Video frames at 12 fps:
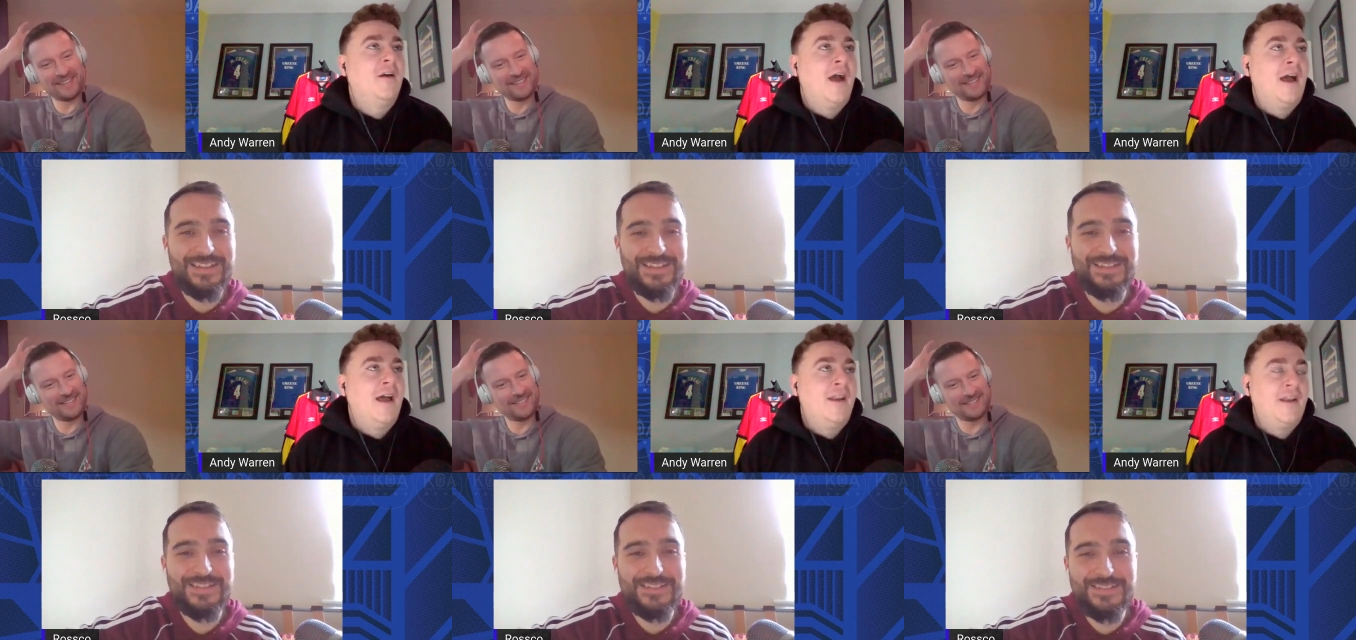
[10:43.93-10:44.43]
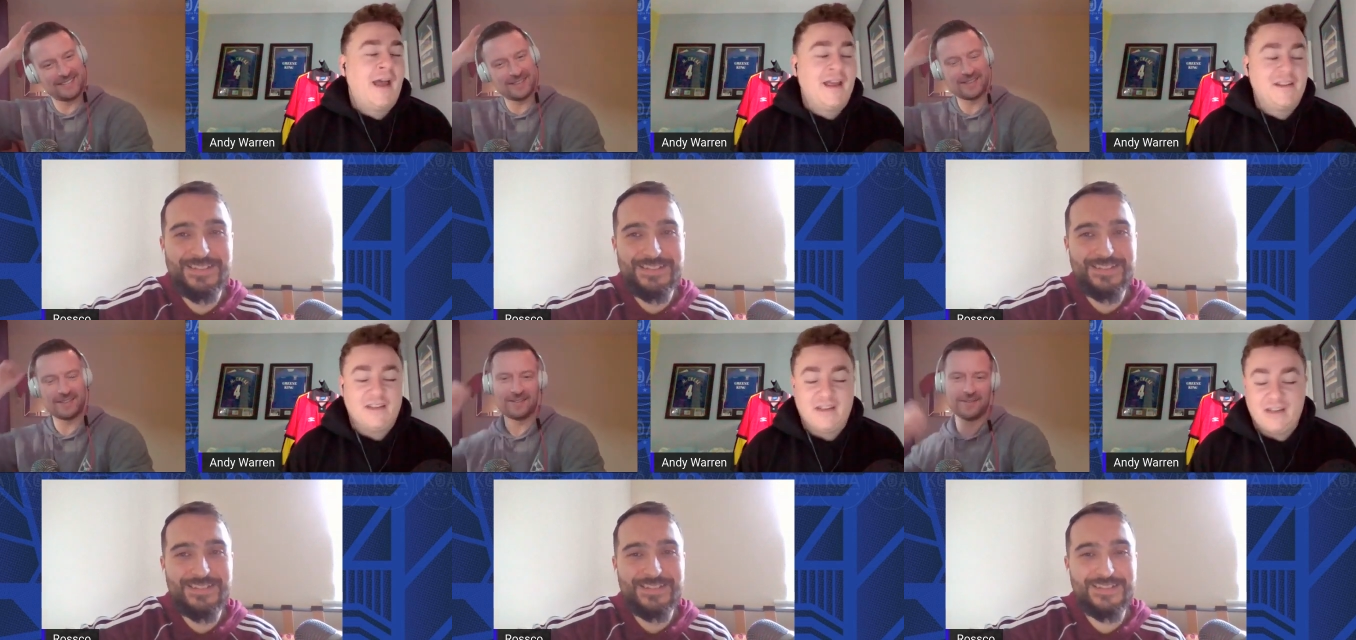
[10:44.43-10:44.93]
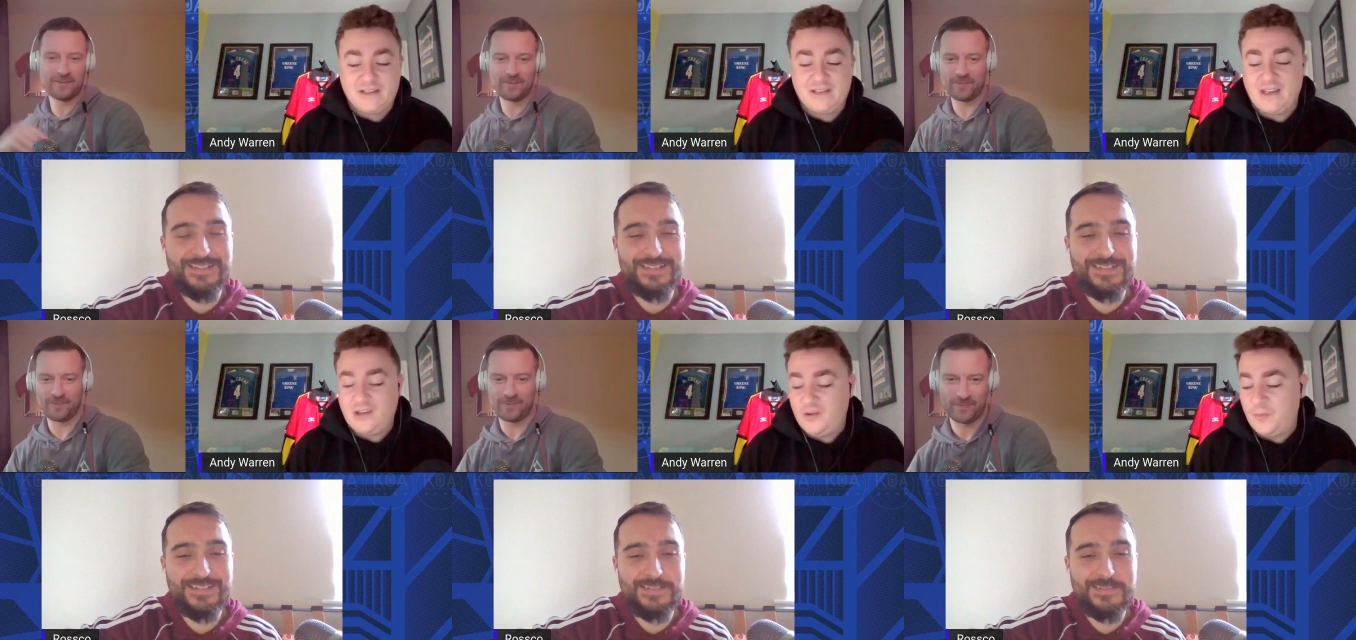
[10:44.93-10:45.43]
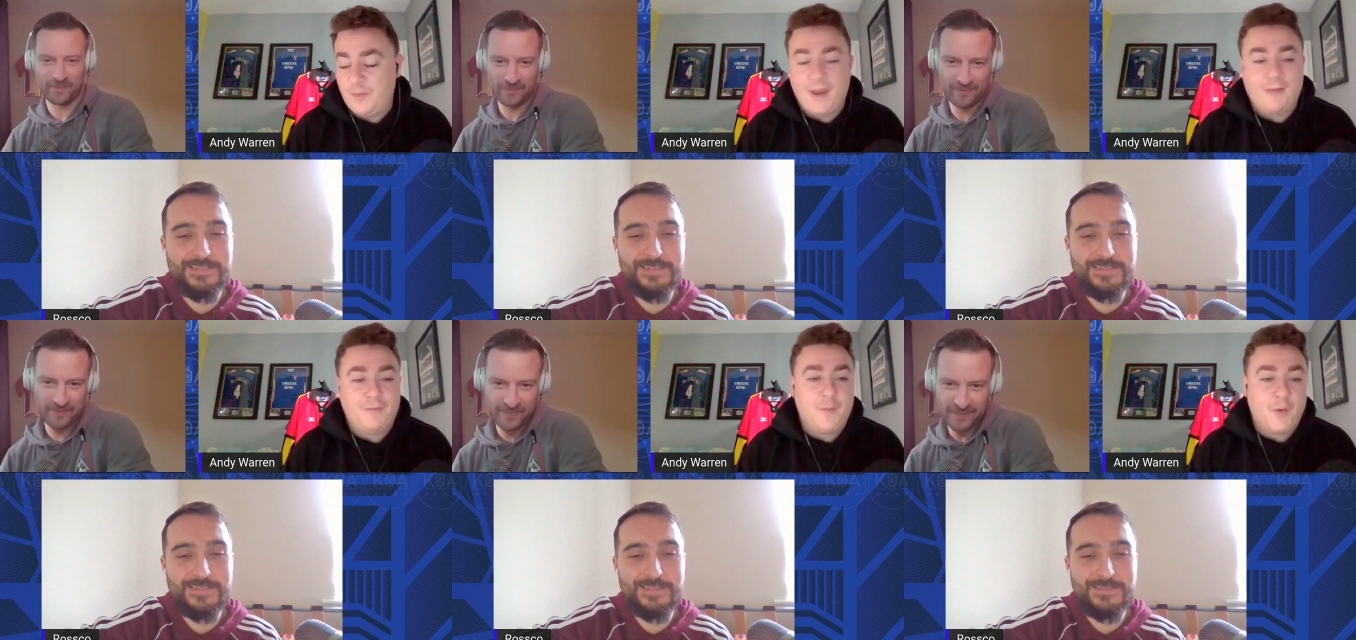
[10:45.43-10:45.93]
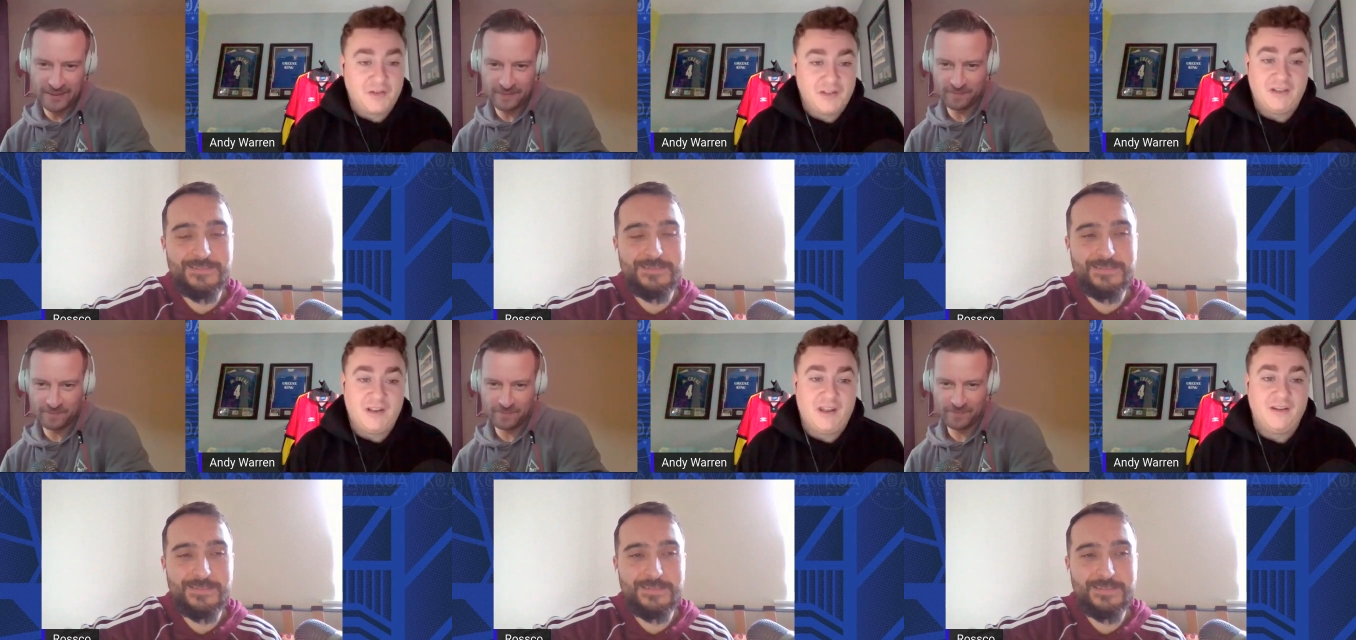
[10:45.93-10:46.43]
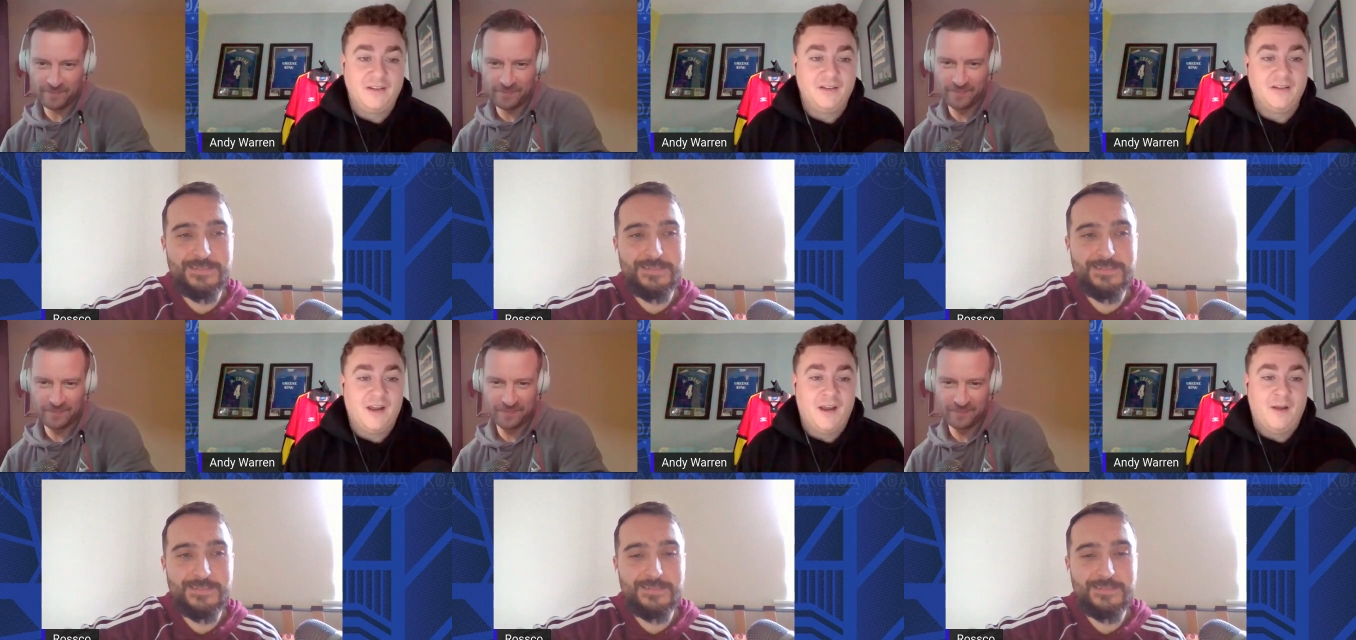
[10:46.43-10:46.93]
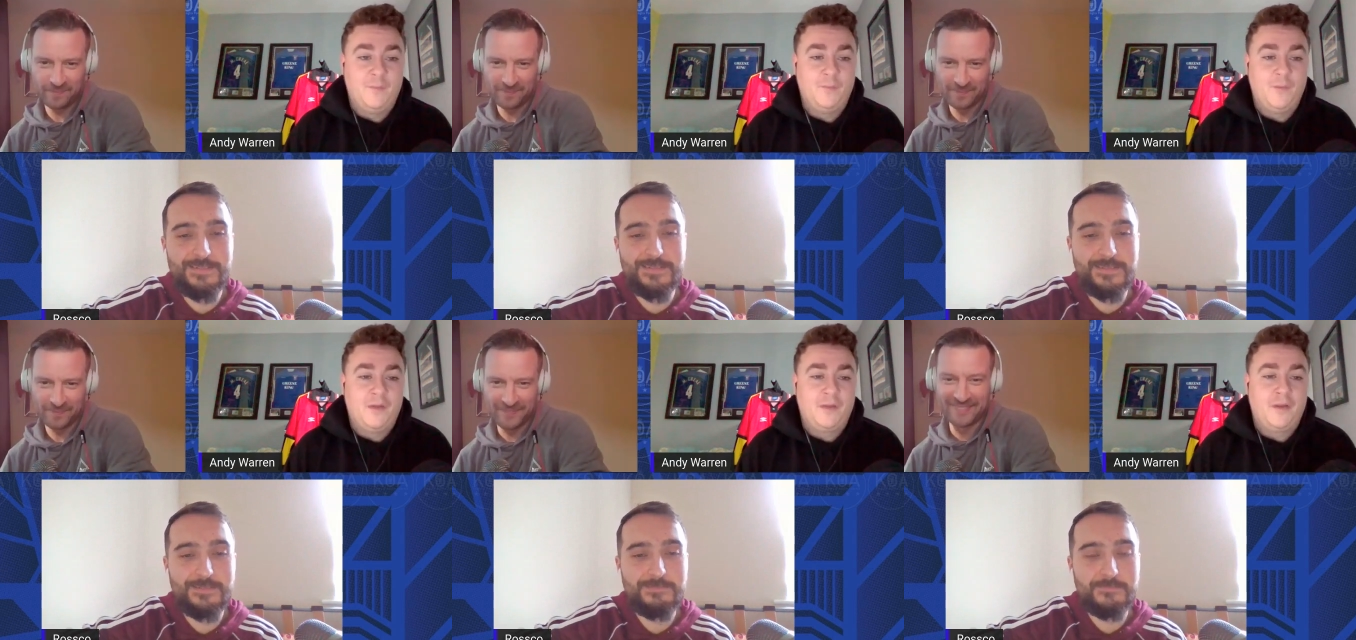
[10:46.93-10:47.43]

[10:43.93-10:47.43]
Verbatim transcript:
Speaker 1: And as it is, he could be back for Boxing Day. And we